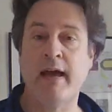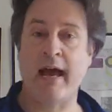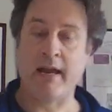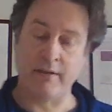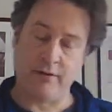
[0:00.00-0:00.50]

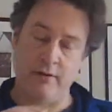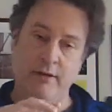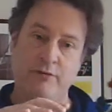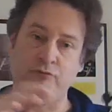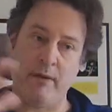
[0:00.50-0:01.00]
Agatha
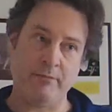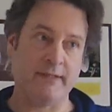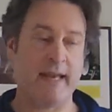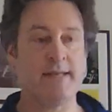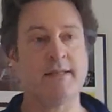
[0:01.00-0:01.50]
is
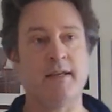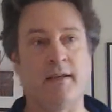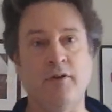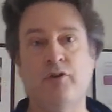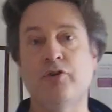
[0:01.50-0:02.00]

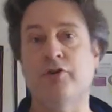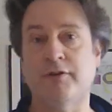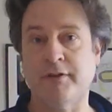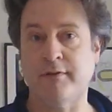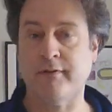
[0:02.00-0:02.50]
representing good.